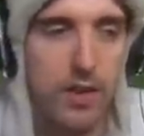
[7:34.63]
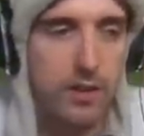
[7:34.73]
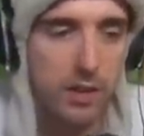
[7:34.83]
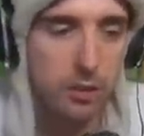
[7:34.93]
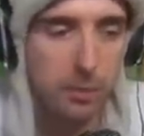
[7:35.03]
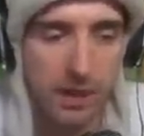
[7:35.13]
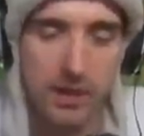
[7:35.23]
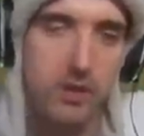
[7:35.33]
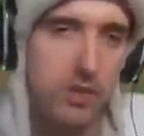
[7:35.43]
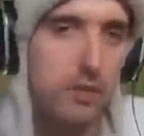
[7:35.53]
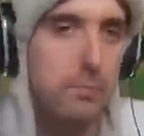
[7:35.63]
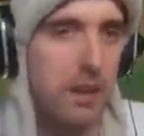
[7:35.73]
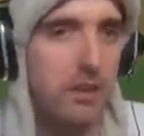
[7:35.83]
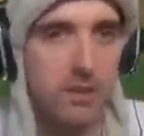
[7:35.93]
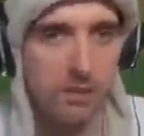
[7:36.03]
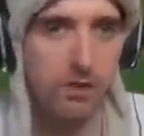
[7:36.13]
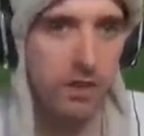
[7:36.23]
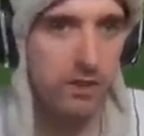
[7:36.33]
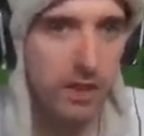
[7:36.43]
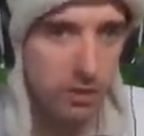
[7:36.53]
of Duskblade is it's better in team
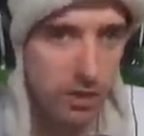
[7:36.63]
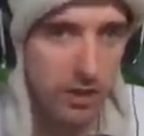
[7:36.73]
fights thanks to the